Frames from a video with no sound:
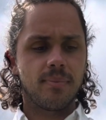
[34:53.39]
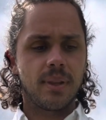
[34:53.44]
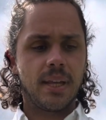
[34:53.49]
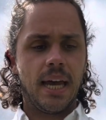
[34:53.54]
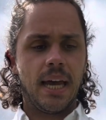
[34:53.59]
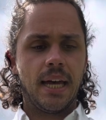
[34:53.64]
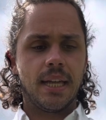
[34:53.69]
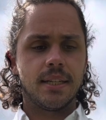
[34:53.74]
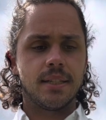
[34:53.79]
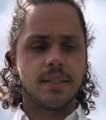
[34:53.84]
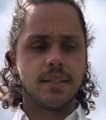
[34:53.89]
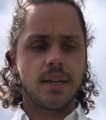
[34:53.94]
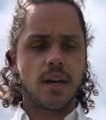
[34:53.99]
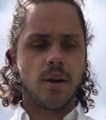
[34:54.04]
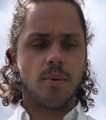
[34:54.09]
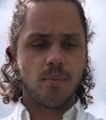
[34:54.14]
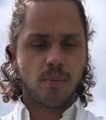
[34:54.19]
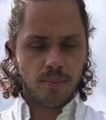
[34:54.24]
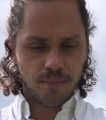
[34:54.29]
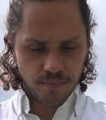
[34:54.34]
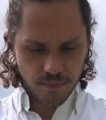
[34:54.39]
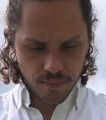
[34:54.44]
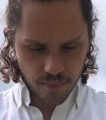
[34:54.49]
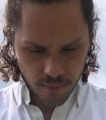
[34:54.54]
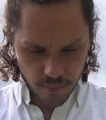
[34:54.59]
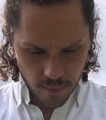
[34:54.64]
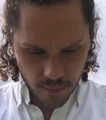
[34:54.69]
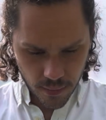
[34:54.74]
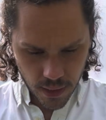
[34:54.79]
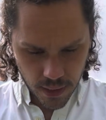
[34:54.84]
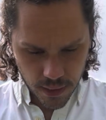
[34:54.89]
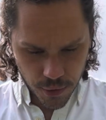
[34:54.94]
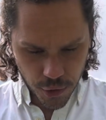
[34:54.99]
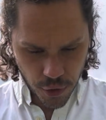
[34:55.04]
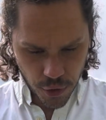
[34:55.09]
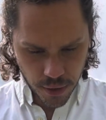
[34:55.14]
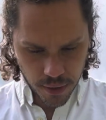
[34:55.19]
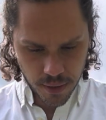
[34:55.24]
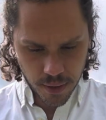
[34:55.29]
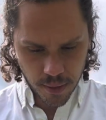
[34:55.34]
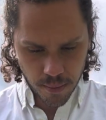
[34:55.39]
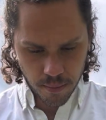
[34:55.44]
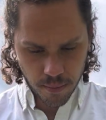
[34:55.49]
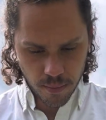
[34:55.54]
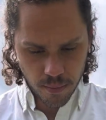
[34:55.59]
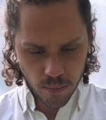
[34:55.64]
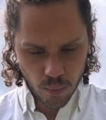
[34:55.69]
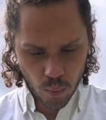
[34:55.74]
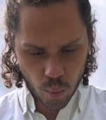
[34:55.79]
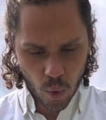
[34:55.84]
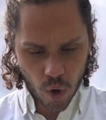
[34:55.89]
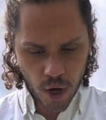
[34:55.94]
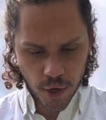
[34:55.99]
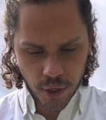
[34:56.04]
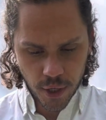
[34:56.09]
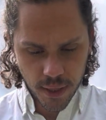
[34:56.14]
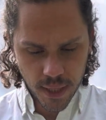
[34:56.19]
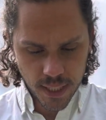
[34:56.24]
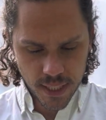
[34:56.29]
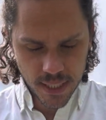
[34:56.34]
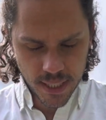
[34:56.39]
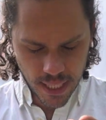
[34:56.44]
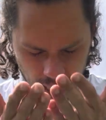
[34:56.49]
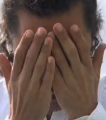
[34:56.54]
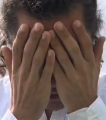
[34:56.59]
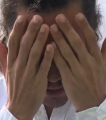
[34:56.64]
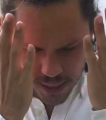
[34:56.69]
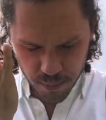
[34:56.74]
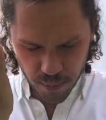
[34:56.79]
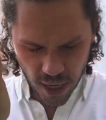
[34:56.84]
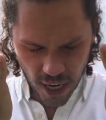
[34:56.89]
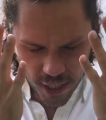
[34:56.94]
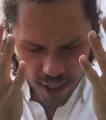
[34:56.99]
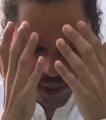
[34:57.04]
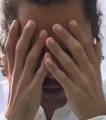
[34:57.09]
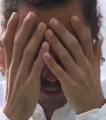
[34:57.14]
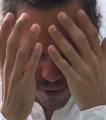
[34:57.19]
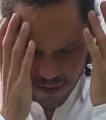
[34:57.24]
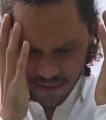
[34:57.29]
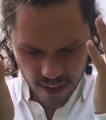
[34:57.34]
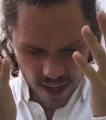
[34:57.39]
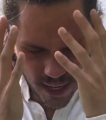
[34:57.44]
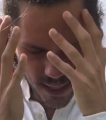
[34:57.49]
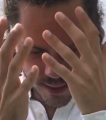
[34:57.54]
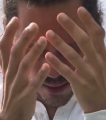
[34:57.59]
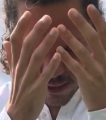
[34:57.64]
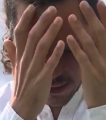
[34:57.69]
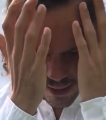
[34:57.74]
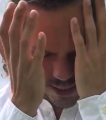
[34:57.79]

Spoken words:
and took some water in the sink and splashed my face and